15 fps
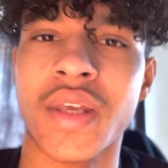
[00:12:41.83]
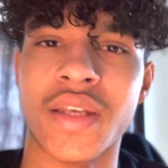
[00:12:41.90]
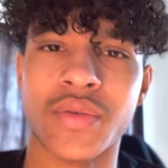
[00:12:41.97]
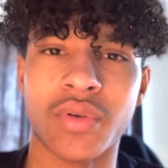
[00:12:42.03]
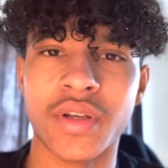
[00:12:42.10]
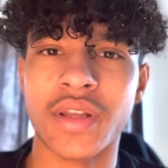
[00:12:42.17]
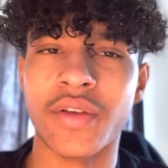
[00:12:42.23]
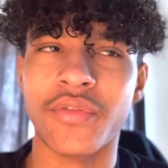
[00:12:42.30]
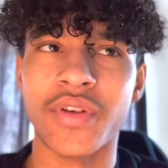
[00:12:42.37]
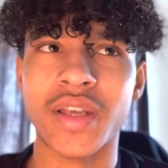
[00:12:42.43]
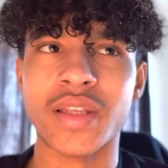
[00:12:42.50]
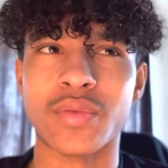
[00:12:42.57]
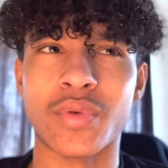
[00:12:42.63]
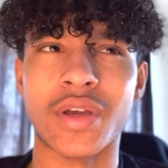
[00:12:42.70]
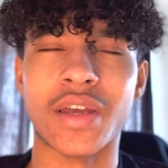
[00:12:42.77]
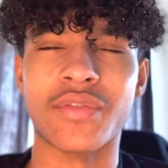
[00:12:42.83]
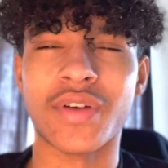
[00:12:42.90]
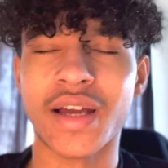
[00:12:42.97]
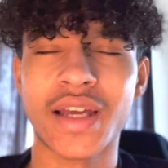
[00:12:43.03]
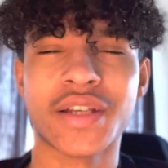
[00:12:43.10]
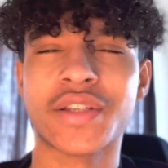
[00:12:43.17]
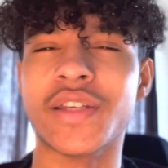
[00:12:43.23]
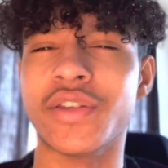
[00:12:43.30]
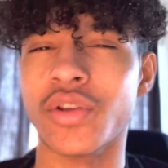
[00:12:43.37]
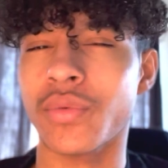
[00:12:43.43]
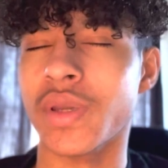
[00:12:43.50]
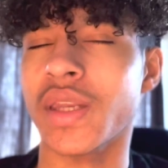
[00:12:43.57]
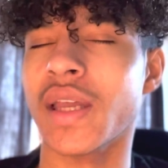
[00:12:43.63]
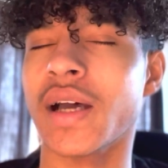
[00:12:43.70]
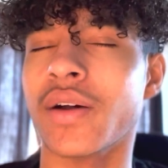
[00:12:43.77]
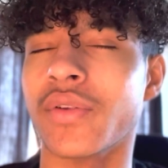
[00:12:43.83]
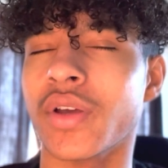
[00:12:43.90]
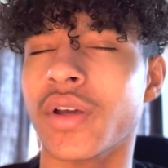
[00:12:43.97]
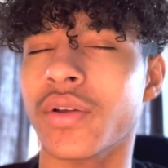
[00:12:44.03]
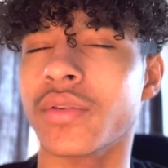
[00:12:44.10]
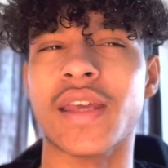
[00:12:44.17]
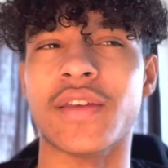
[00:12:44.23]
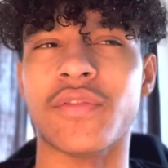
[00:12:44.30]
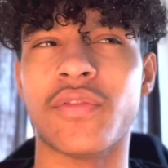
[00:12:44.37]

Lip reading: It's one of them things where if I actually do it now though, it